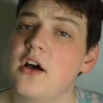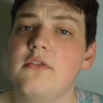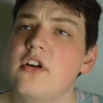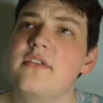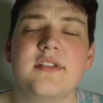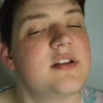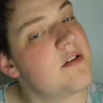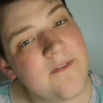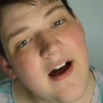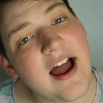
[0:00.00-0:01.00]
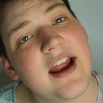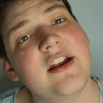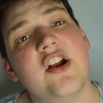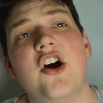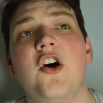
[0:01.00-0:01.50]
Overall, it's still
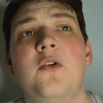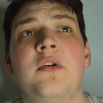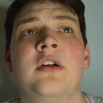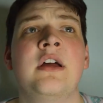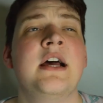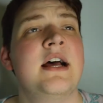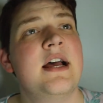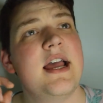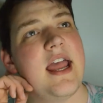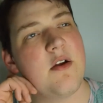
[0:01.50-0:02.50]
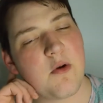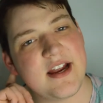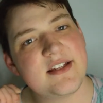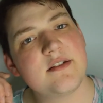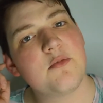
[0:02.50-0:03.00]
fine, you know. It
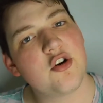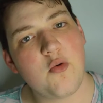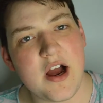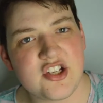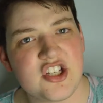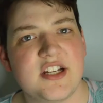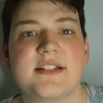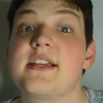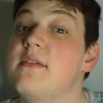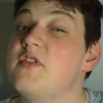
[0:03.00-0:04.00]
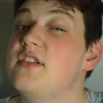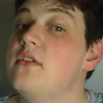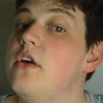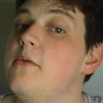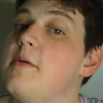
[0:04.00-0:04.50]
raises more questions. It gives us a
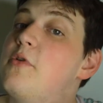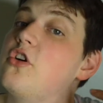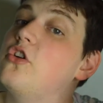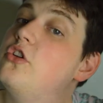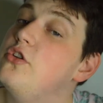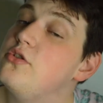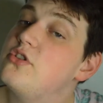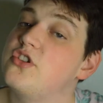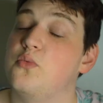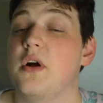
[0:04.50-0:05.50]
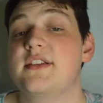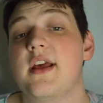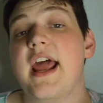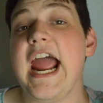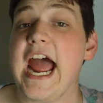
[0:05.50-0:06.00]
little bit more clues to what's
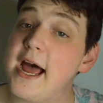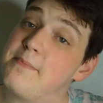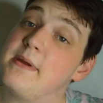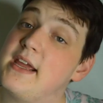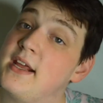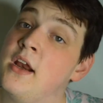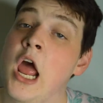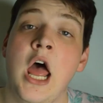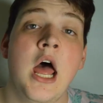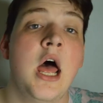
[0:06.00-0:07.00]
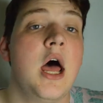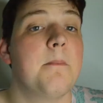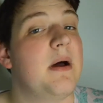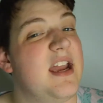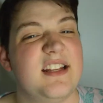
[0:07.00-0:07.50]
gonna happen.
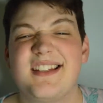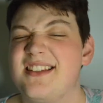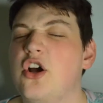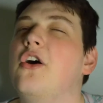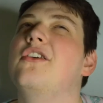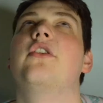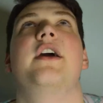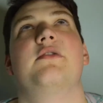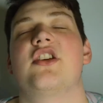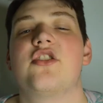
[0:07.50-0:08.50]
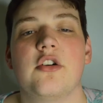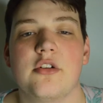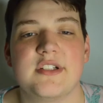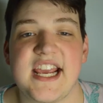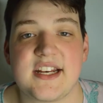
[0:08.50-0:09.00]
But it was a
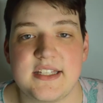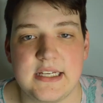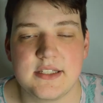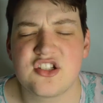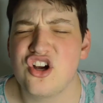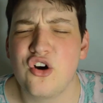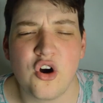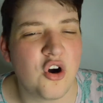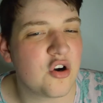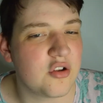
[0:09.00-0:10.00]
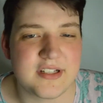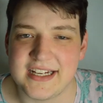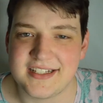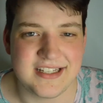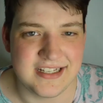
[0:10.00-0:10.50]
total dick tease. Total
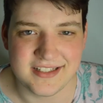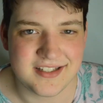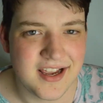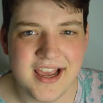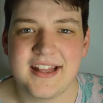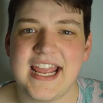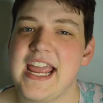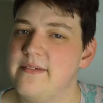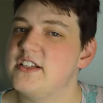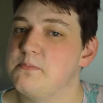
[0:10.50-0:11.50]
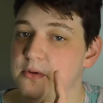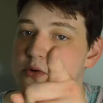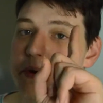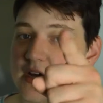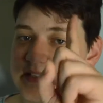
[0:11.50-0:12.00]
dick tease. They gave us
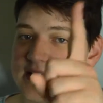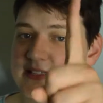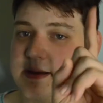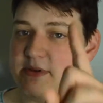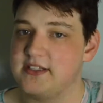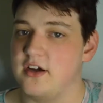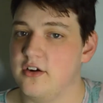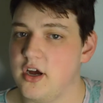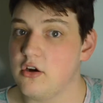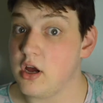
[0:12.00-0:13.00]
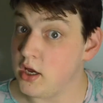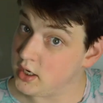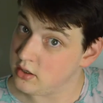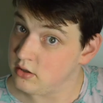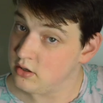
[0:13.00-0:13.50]
blue balls this episode, okay?